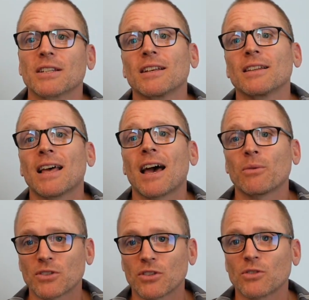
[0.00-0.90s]
And then that
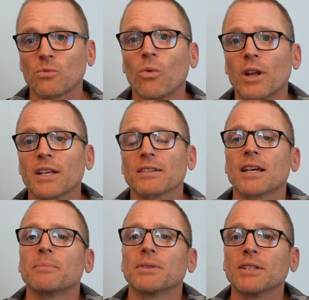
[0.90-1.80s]
was just one
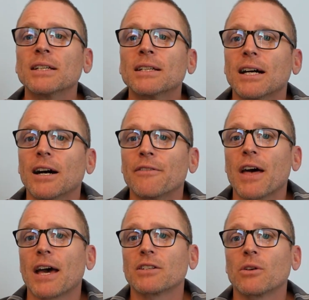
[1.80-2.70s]
example of that.